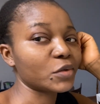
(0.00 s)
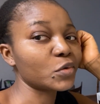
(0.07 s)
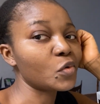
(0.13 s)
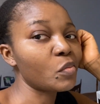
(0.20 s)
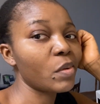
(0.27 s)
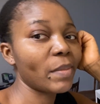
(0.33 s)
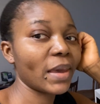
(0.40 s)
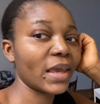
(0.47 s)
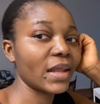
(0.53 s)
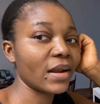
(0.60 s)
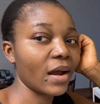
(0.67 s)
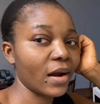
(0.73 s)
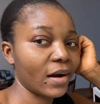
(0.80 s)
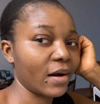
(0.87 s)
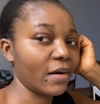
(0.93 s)
So we'll be making
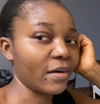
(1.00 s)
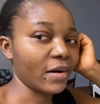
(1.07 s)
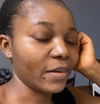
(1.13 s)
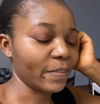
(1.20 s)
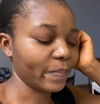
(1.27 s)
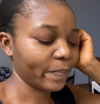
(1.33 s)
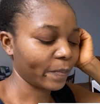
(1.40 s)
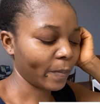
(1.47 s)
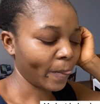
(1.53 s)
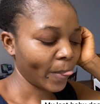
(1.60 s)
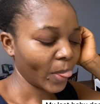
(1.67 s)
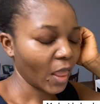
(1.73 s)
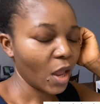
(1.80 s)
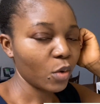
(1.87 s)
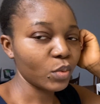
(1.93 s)
akara
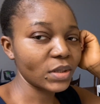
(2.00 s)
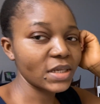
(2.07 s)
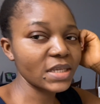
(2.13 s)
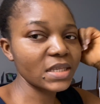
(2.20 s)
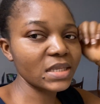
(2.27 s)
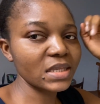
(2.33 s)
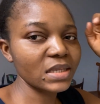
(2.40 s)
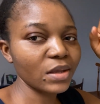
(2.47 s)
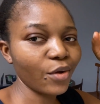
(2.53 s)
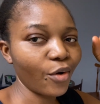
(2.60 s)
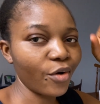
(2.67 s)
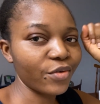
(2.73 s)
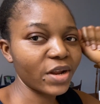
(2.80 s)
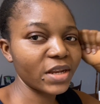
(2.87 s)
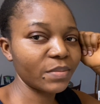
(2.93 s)
with these
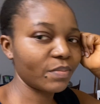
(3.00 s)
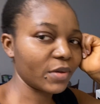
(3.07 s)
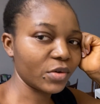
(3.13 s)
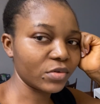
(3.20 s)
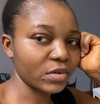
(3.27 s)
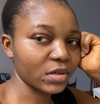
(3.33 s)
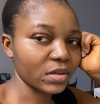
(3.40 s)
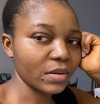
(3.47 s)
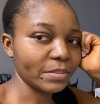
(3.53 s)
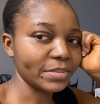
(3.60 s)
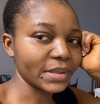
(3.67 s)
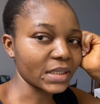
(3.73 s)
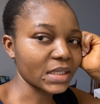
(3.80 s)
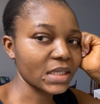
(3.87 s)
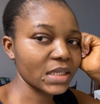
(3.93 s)
already peeled
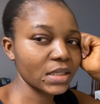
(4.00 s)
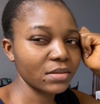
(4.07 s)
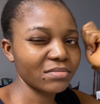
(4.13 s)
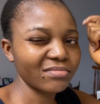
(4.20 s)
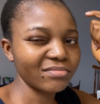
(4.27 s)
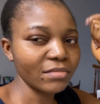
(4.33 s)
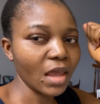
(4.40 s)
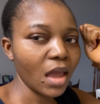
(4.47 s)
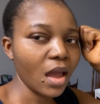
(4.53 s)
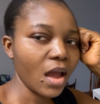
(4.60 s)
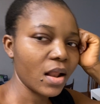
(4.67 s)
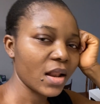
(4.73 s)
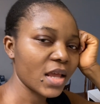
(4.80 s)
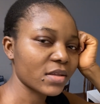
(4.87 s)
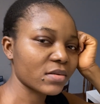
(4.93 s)
beans.
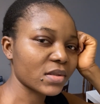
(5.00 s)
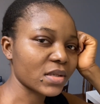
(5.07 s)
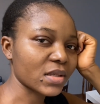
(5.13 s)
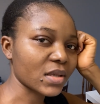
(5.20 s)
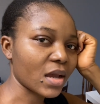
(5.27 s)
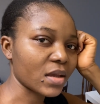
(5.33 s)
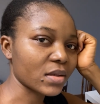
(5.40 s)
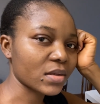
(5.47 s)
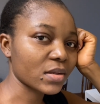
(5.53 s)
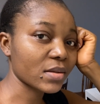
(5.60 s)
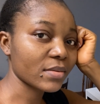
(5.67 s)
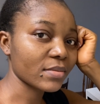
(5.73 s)
Let's do this, guys.